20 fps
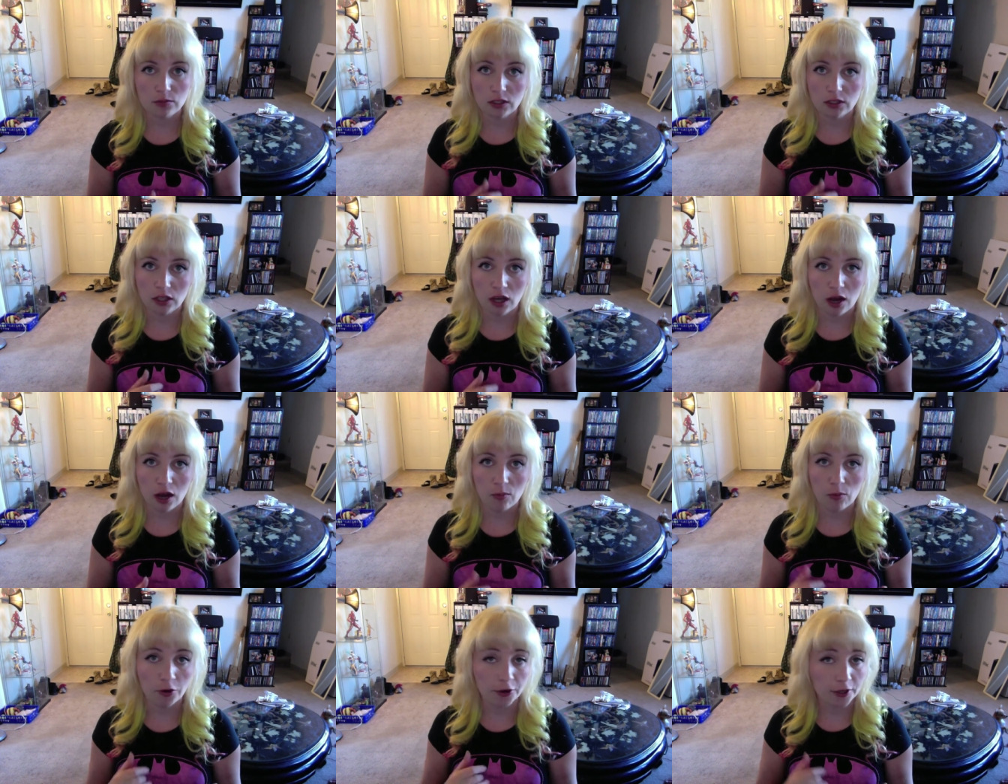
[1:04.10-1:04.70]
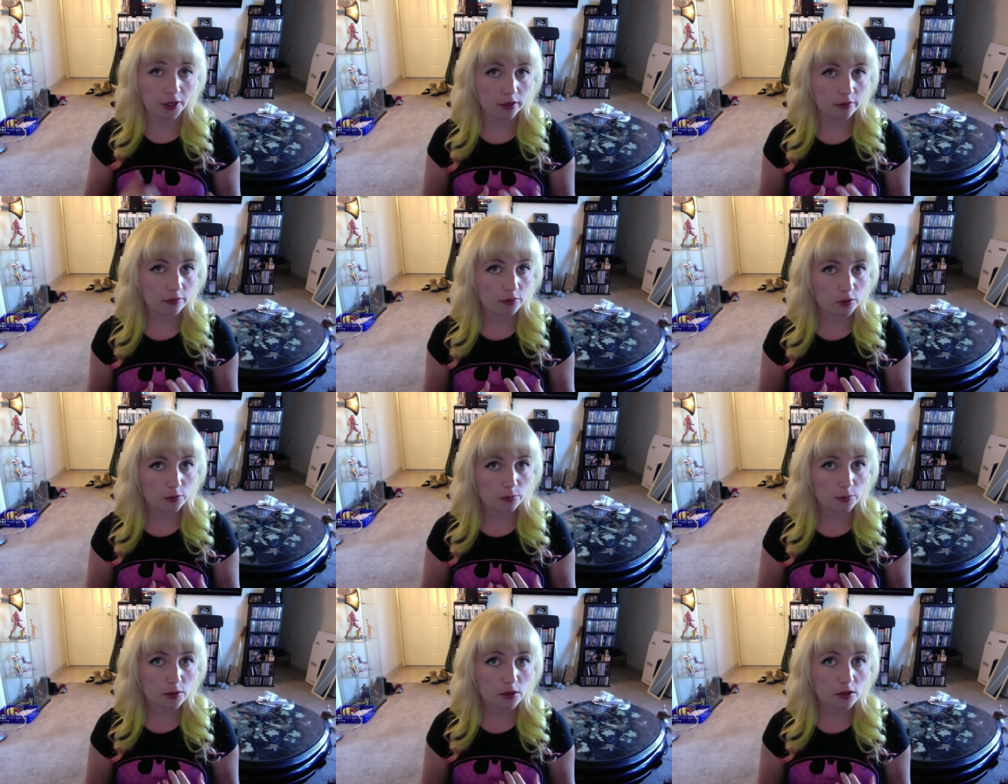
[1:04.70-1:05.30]
a lot more
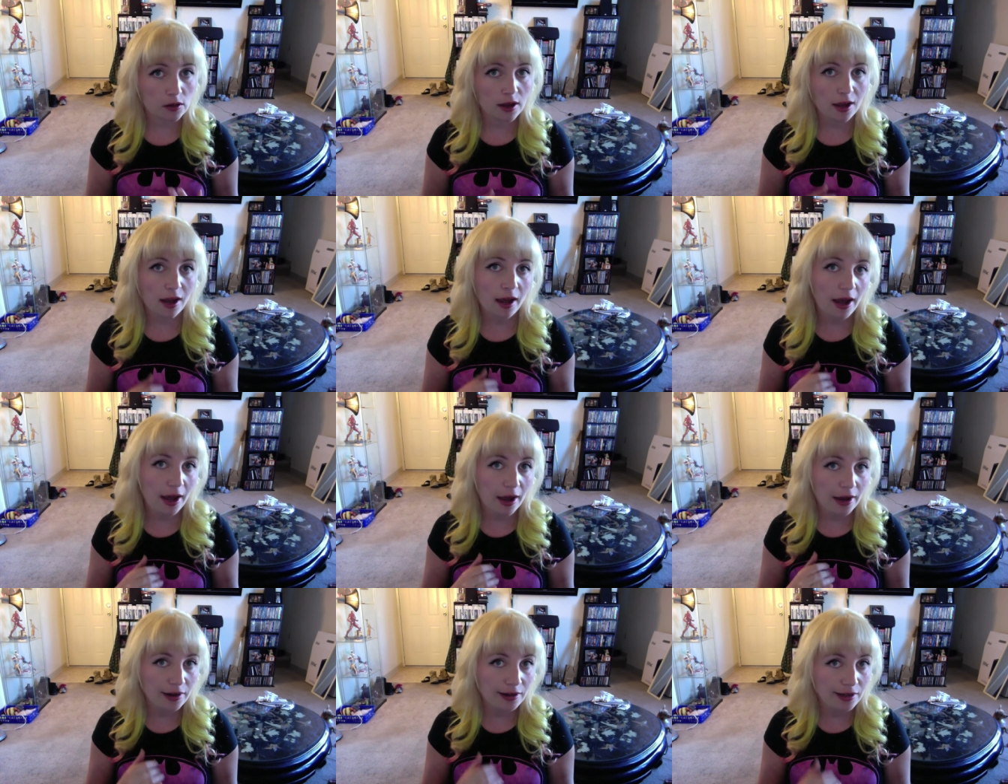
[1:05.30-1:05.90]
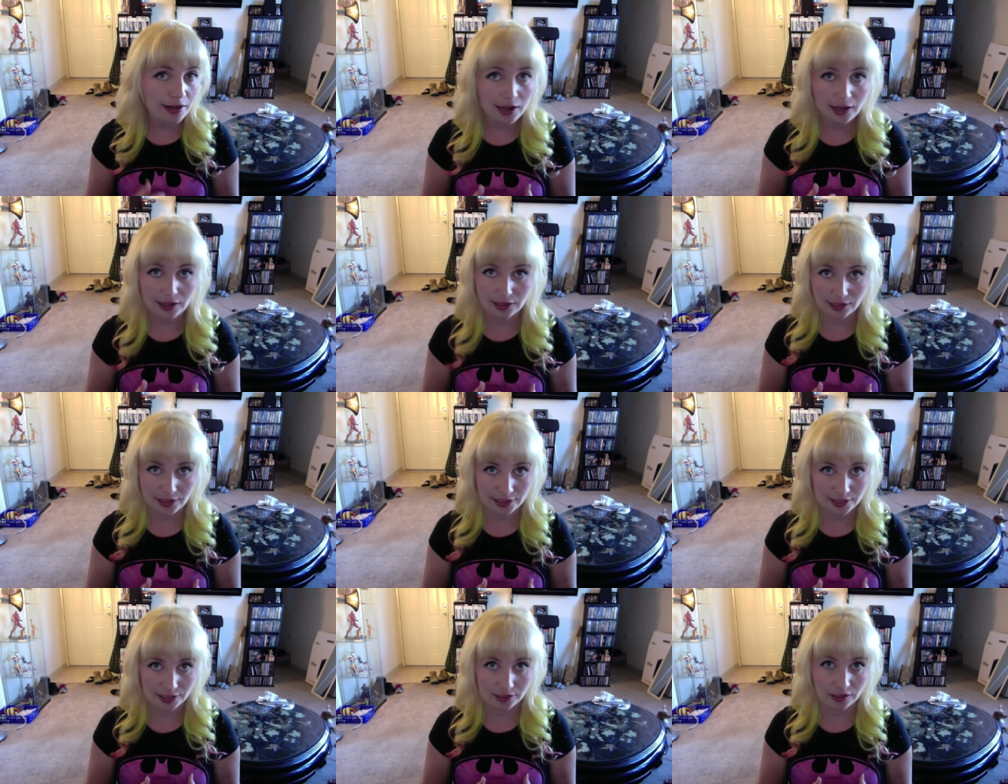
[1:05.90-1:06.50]
comfortable and it
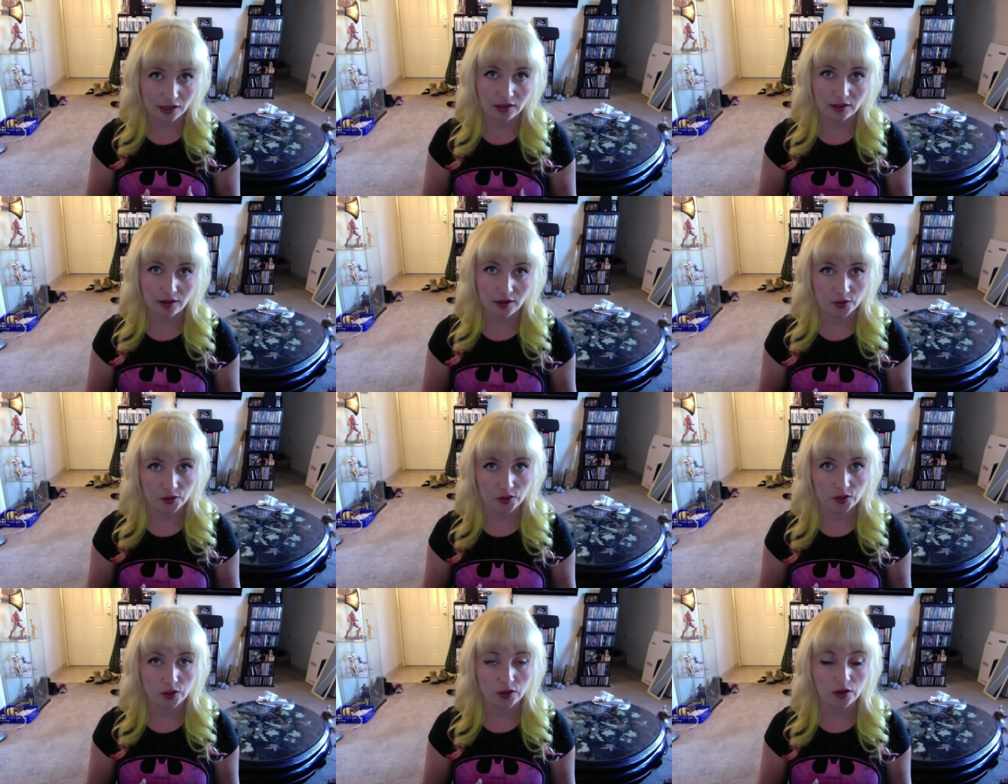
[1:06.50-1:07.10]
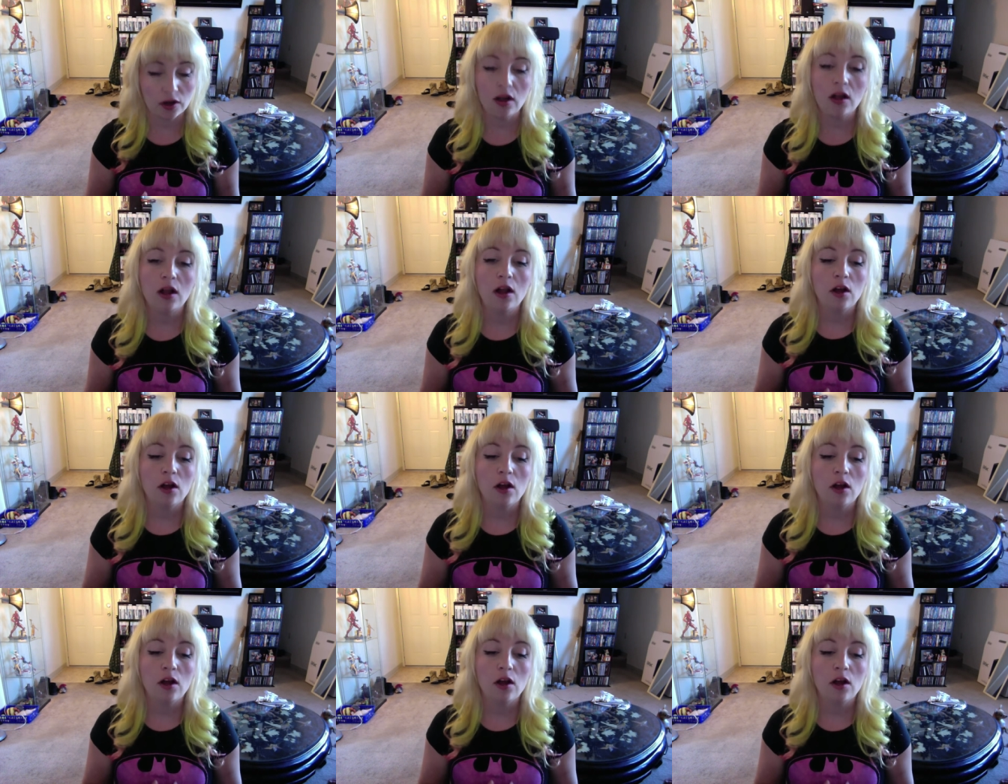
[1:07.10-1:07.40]
lays a lot nicer.